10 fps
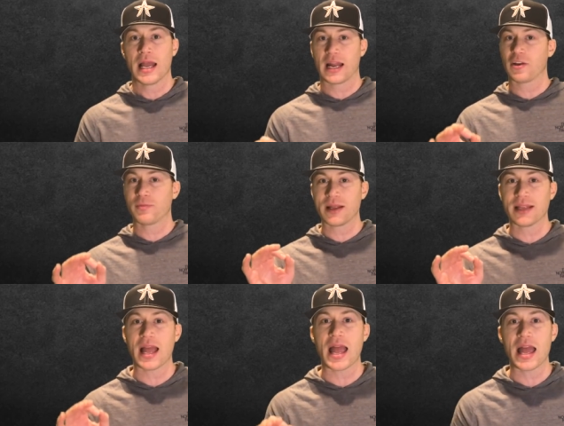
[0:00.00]
And I
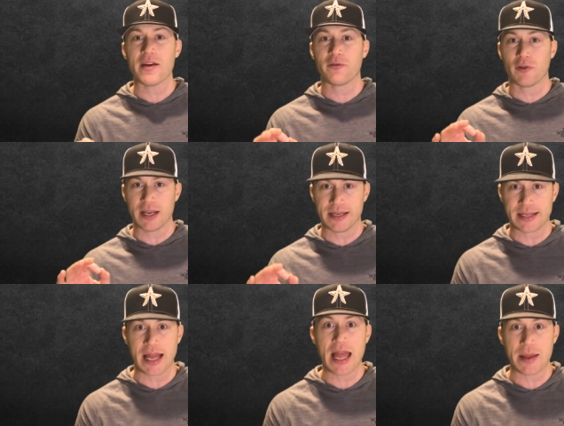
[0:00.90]
spent every
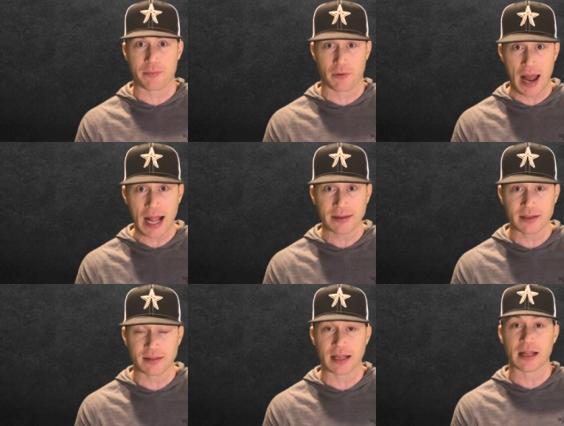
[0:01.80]
day
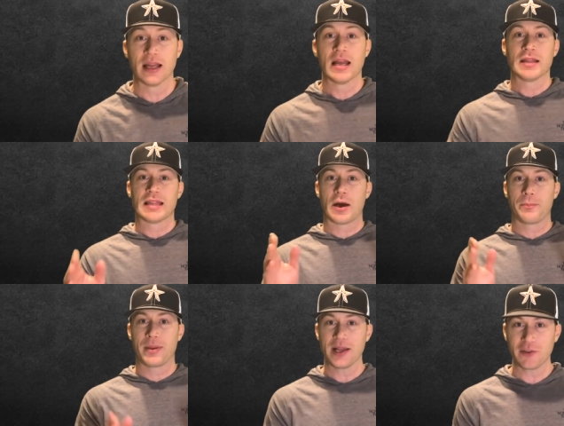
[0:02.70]
practicing. Now,
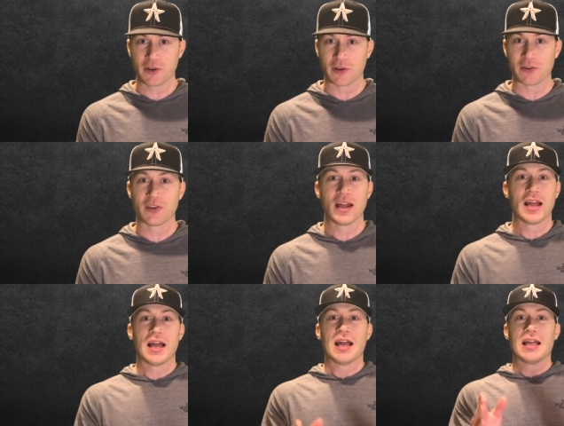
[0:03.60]
pitchers,
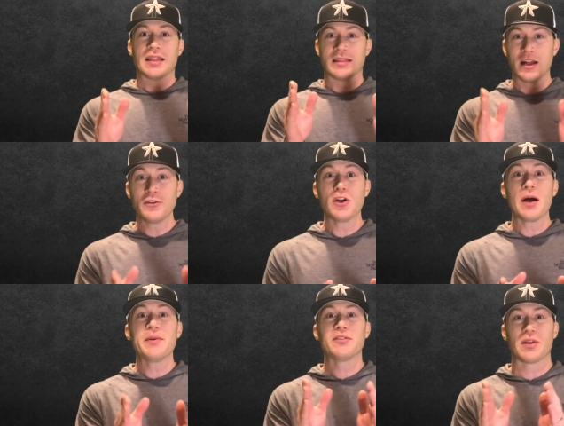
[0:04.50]
their
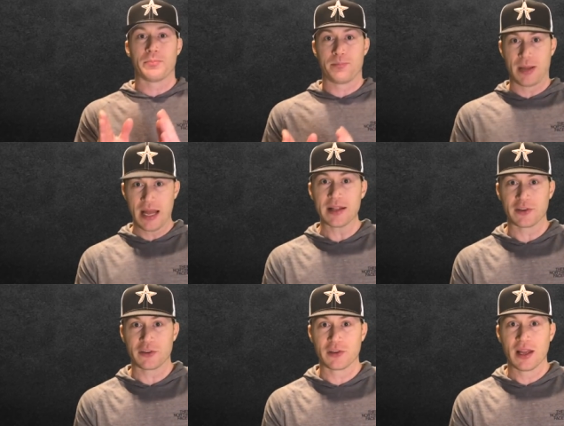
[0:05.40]
job is to
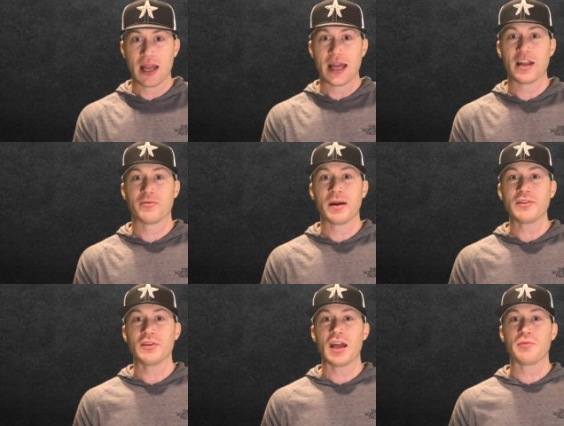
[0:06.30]
pitch. And as
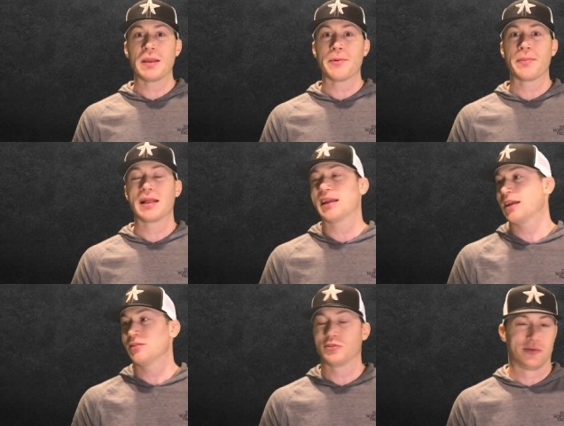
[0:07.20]
much as people be
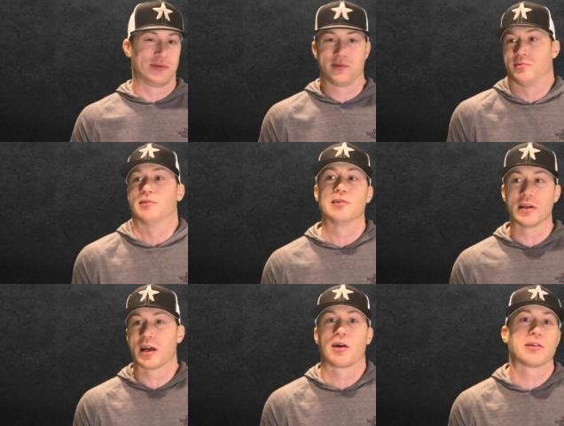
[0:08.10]
like,
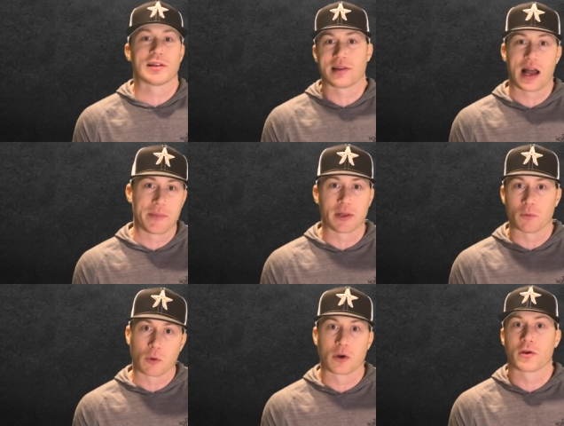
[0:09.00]
you got all the time in the
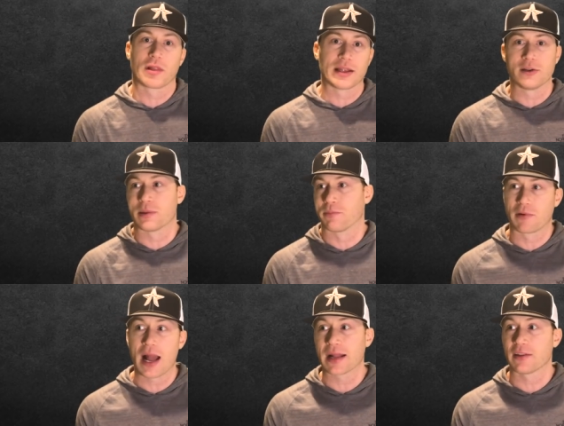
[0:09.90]
world, like, you can
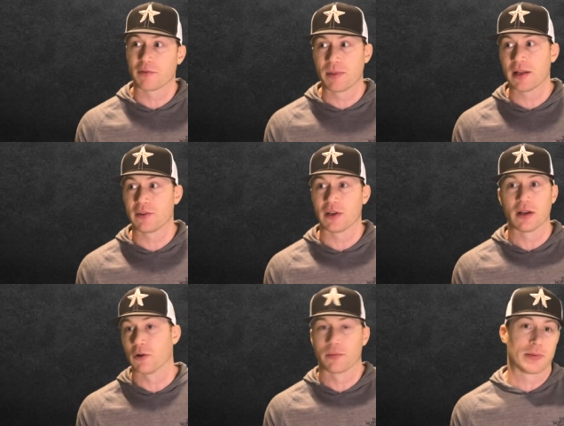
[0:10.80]
practice
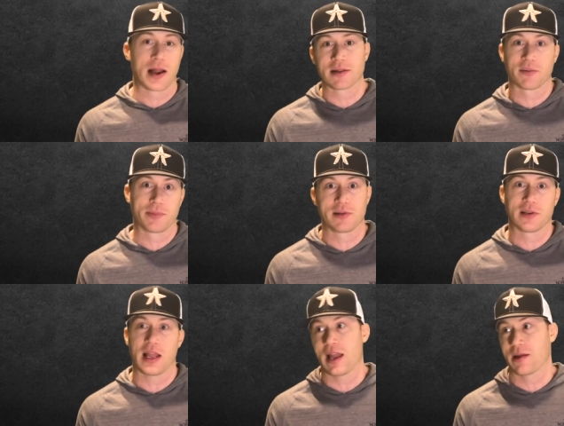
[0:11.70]
pitching, or practice
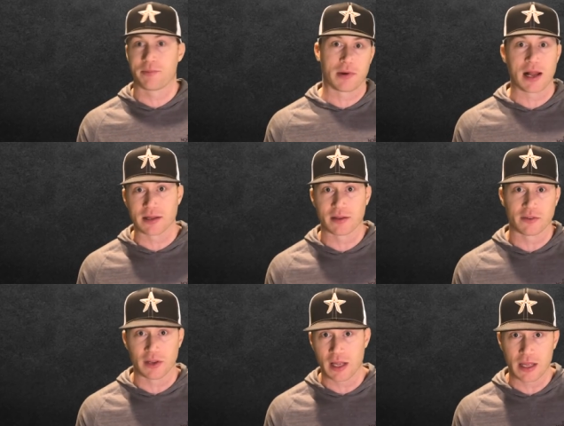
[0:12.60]
pitching and
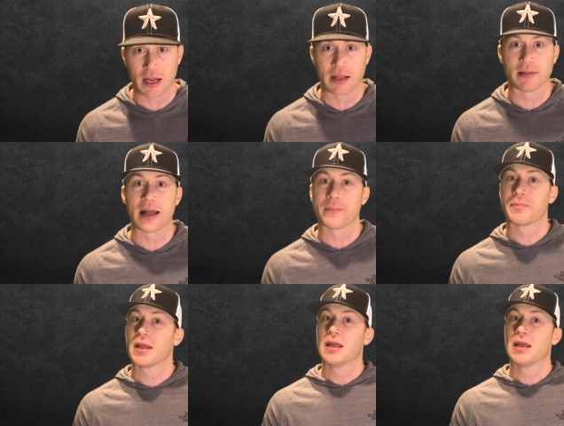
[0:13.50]
practice hitting, like,